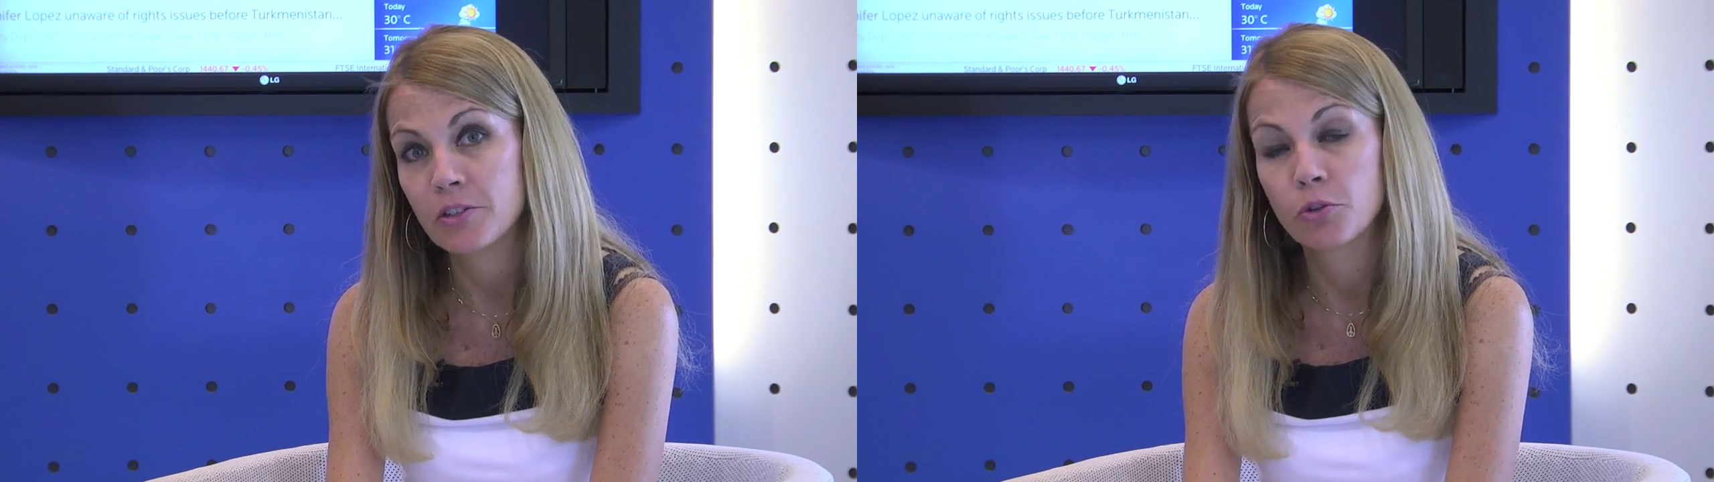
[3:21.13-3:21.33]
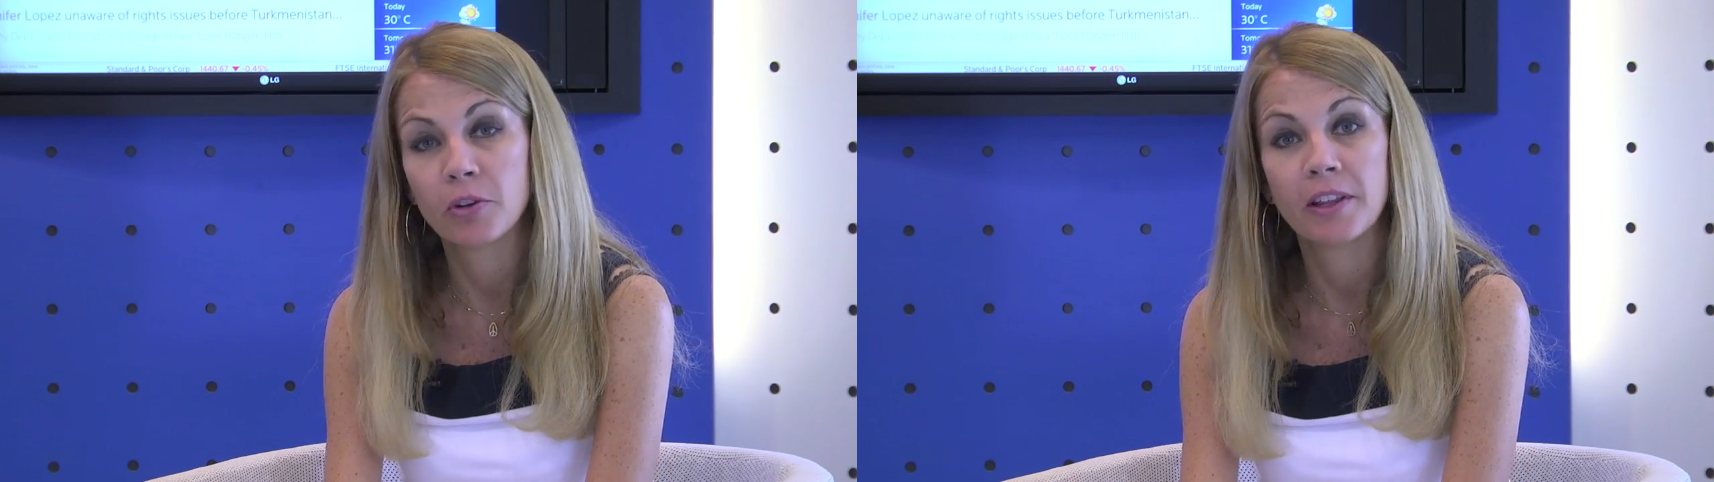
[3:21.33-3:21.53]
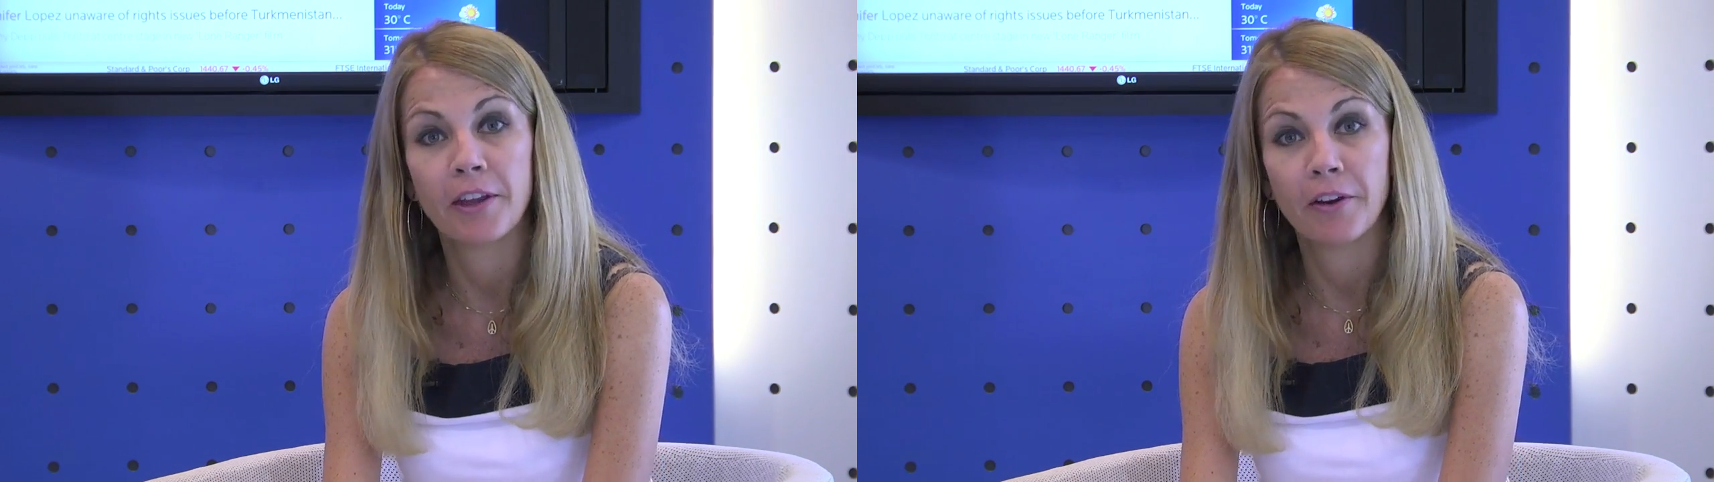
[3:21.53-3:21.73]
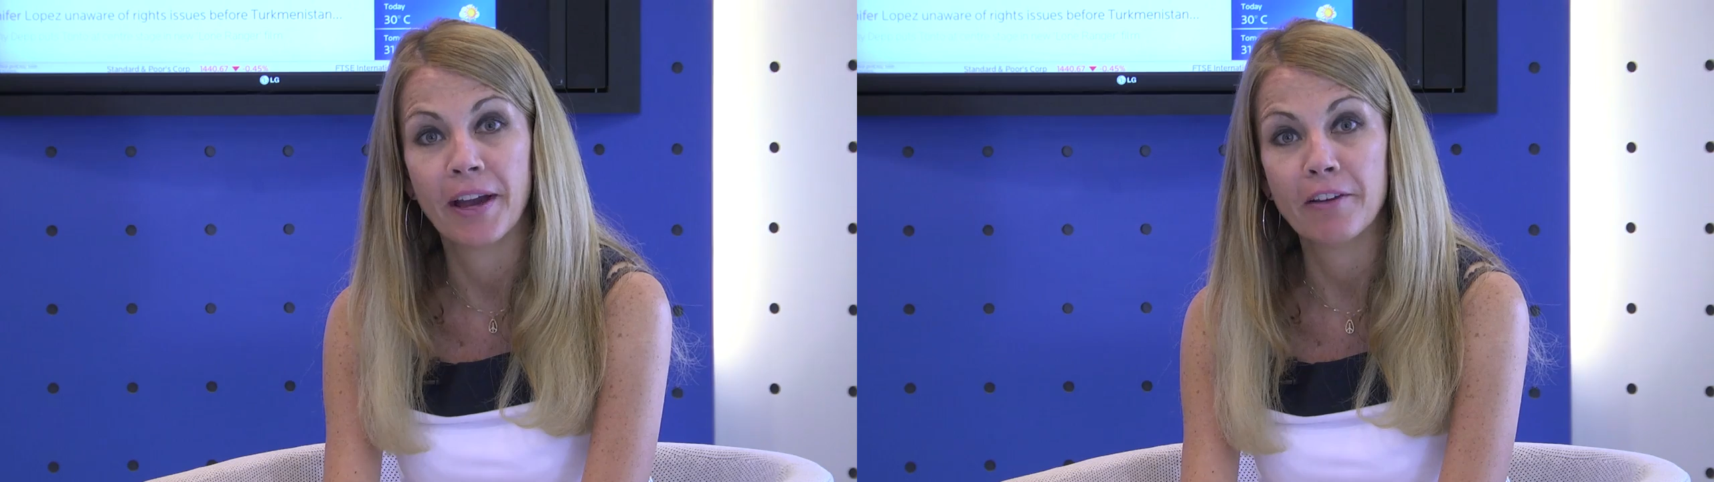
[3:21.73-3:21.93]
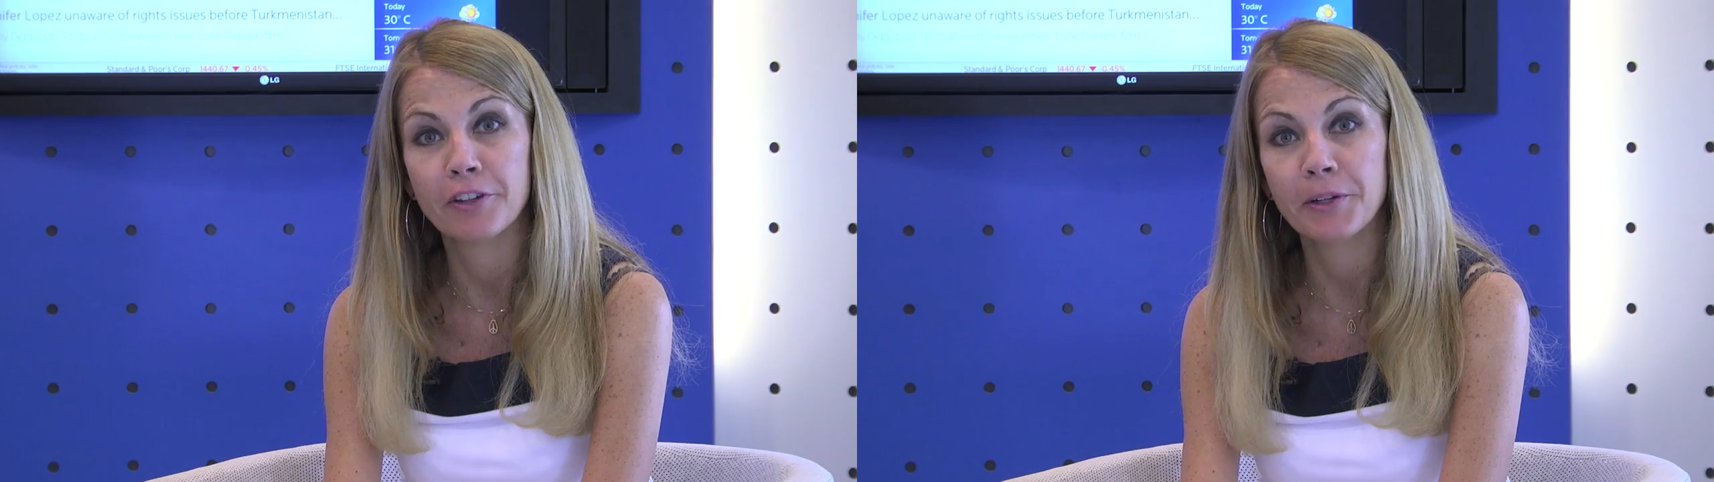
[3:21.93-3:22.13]
shortly
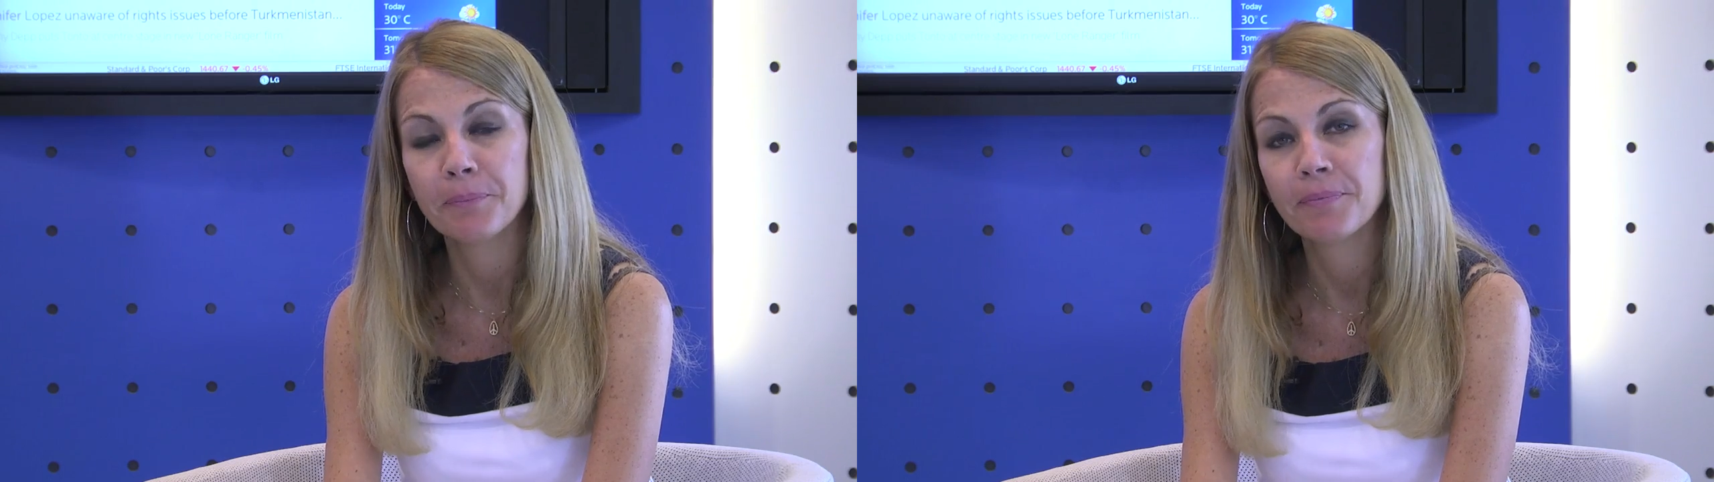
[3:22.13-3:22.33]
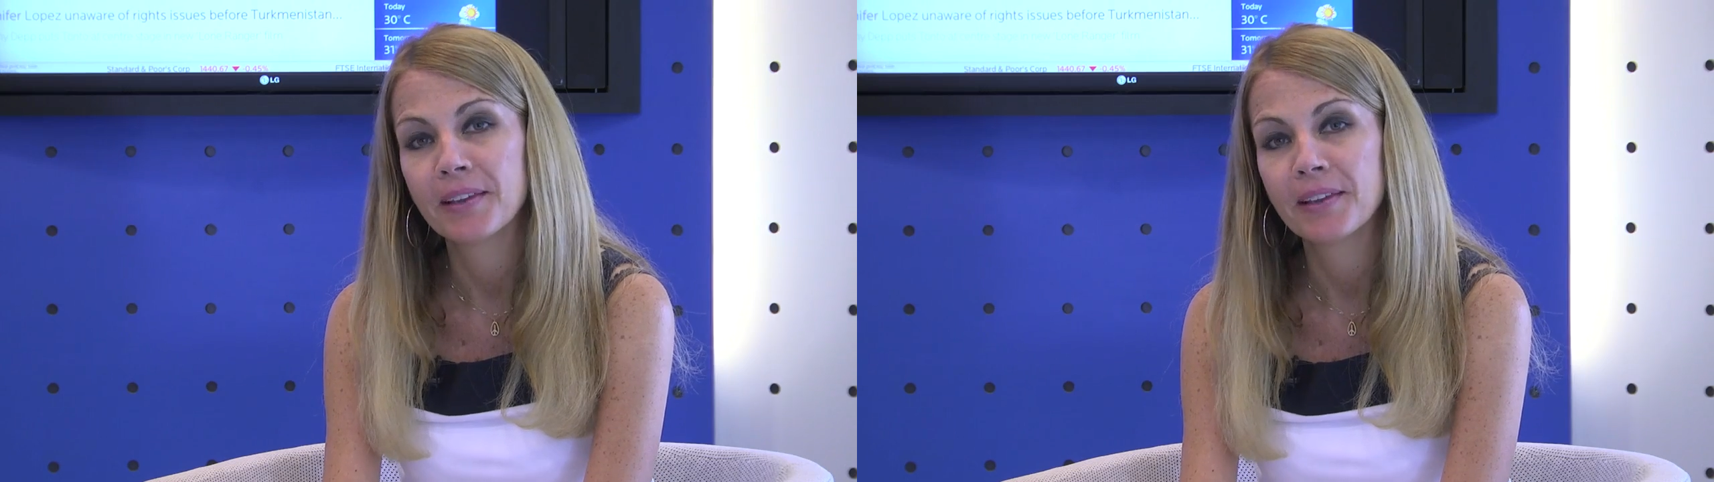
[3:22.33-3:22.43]
thereafter.